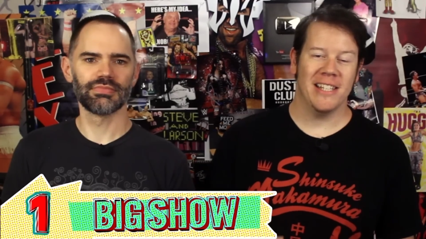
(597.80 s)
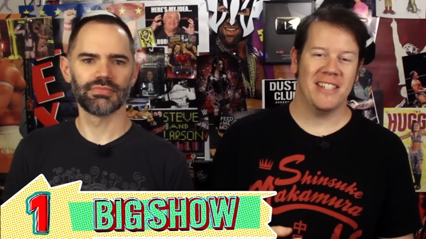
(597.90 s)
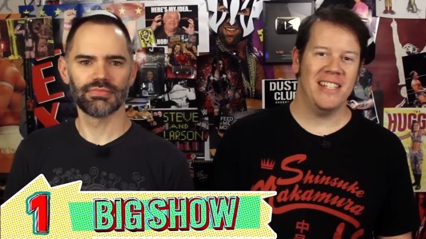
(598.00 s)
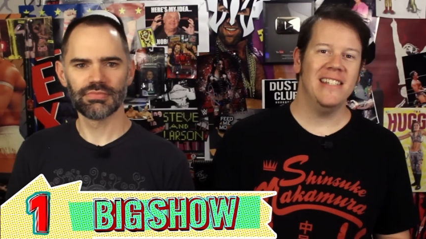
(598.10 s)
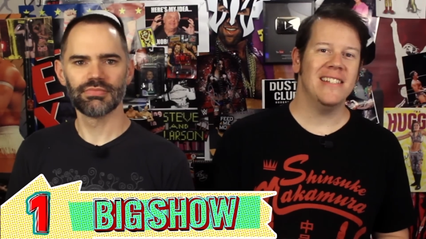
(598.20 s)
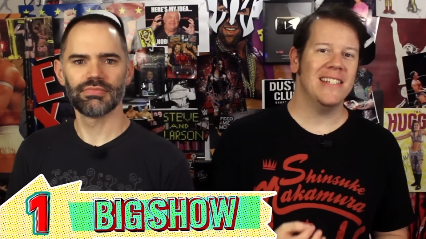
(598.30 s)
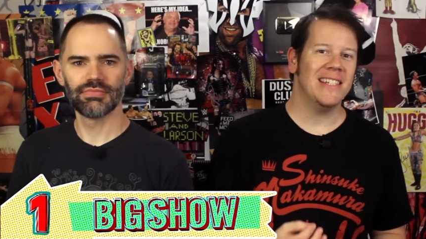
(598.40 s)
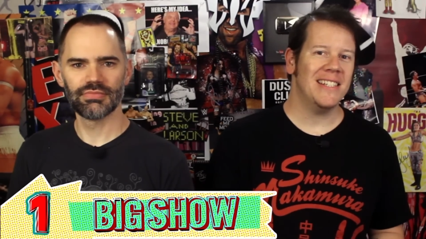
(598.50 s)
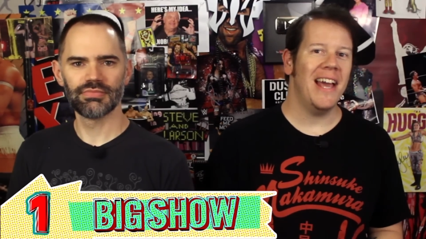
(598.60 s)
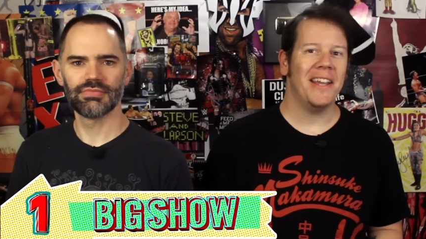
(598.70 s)
Speaker 1: a seasoned
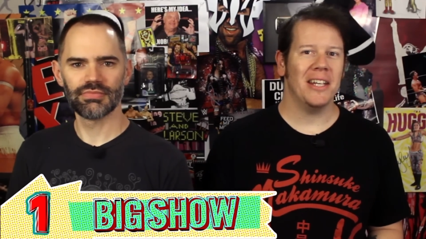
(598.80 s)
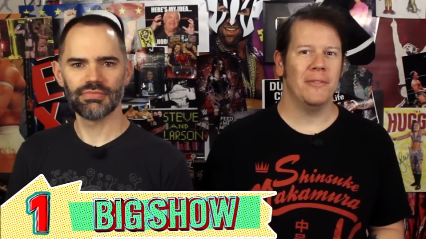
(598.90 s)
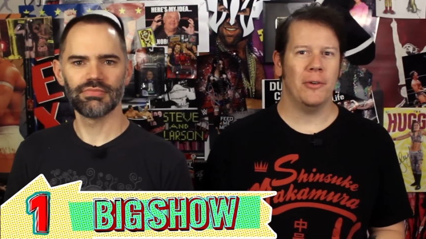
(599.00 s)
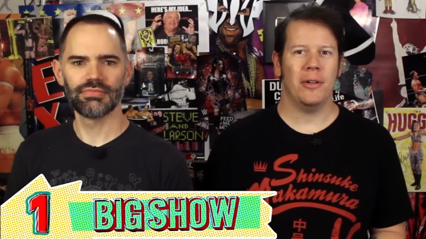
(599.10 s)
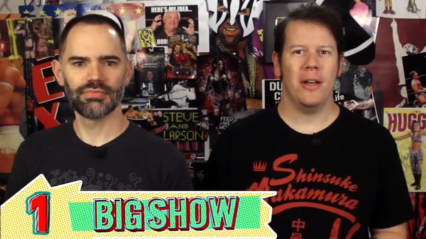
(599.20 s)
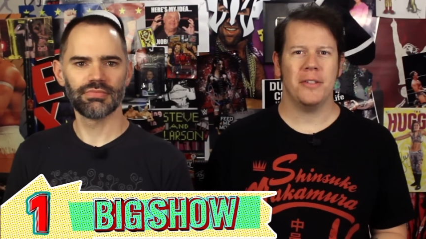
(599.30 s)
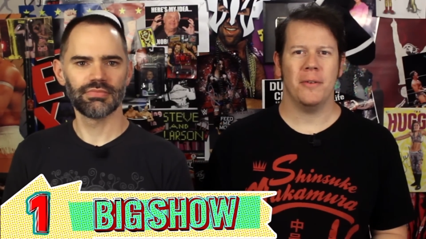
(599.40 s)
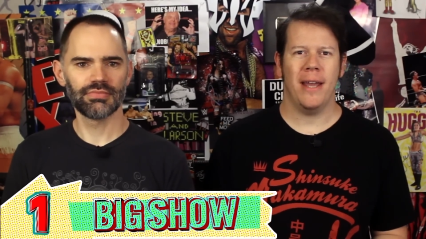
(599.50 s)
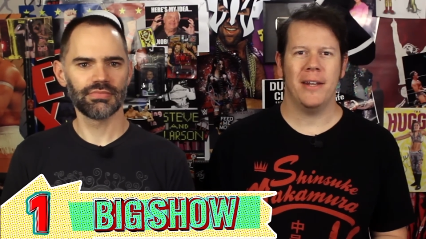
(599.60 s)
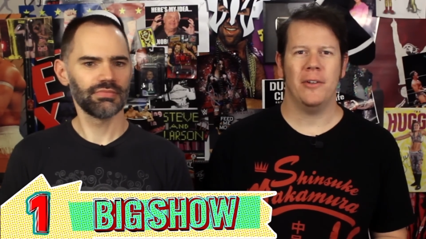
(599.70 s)
executive who can
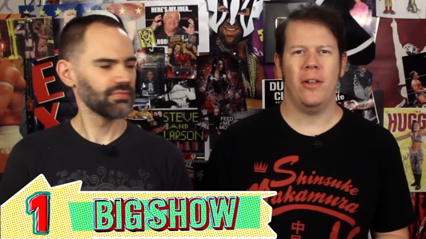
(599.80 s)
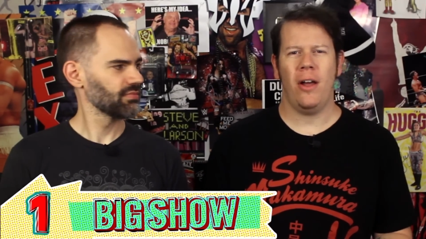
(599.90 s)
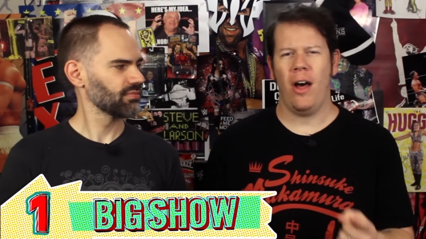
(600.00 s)
also handle